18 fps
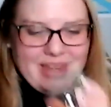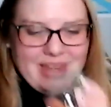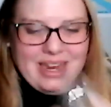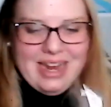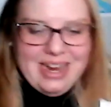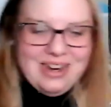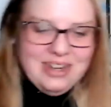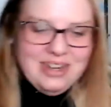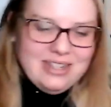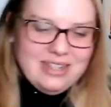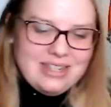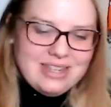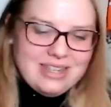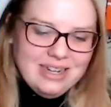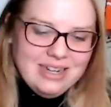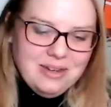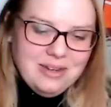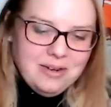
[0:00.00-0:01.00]
I was
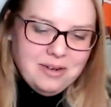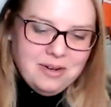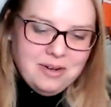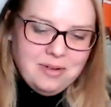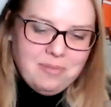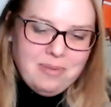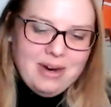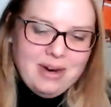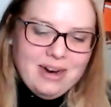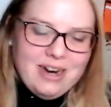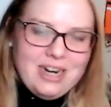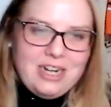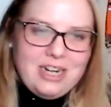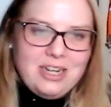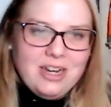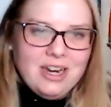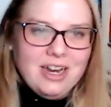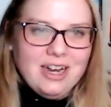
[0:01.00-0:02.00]

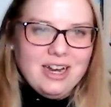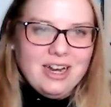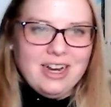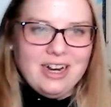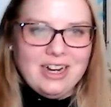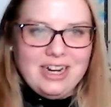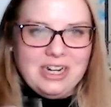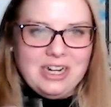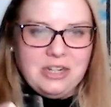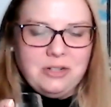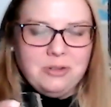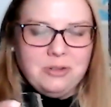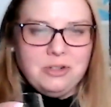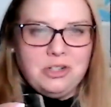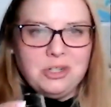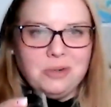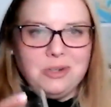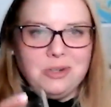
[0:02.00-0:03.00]
married uh, into a
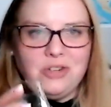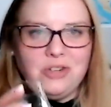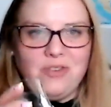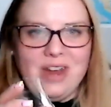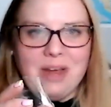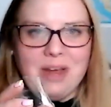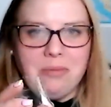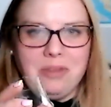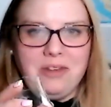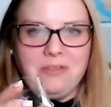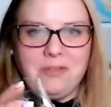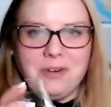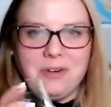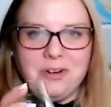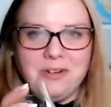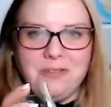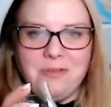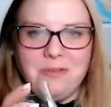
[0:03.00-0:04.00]
Jewish family
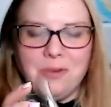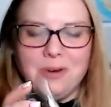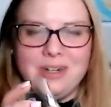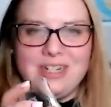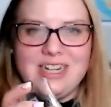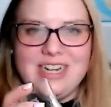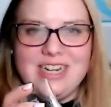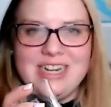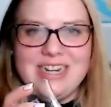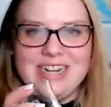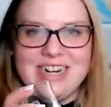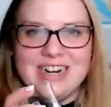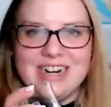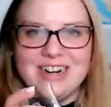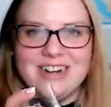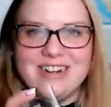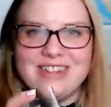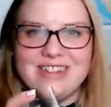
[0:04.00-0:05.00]
for 14
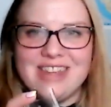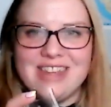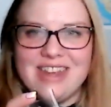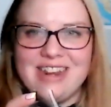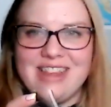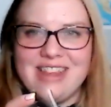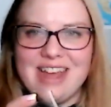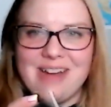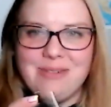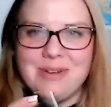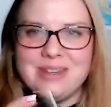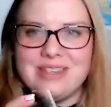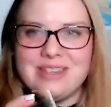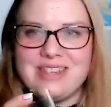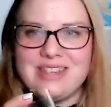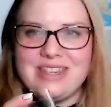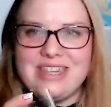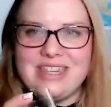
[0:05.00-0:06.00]
years, and that mm-hmm.
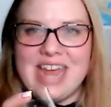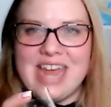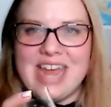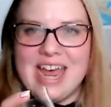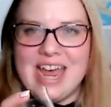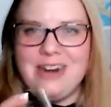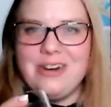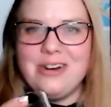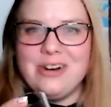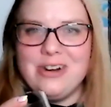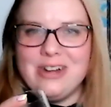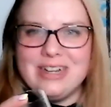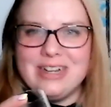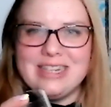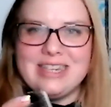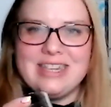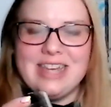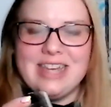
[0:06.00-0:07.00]
was standard
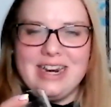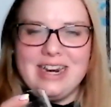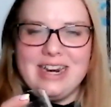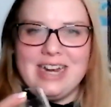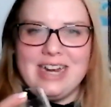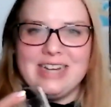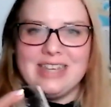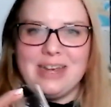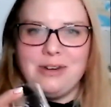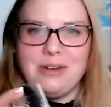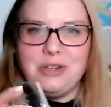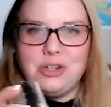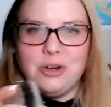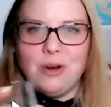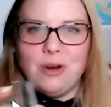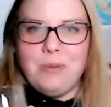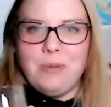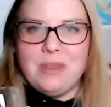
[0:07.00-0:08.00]
on Sundays. I'd
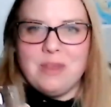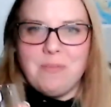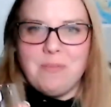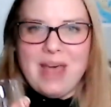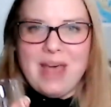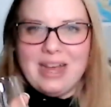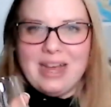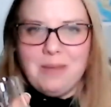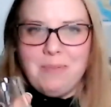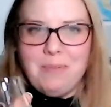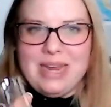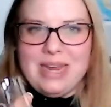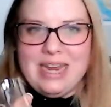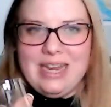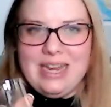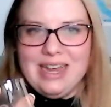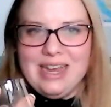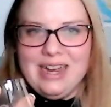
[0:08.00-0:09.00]
show up with a pack of
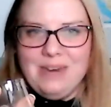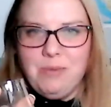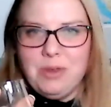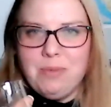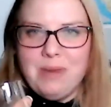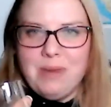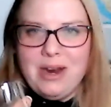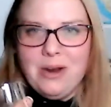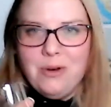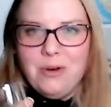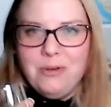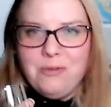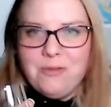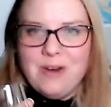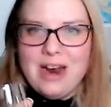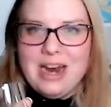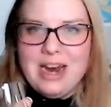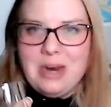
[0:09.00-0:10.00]
bacon with my own
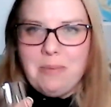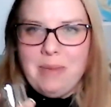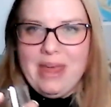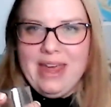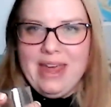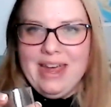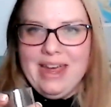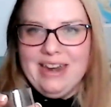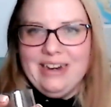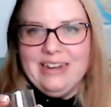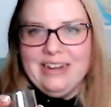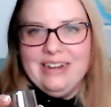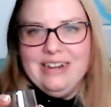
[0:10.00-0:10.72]
frying pan.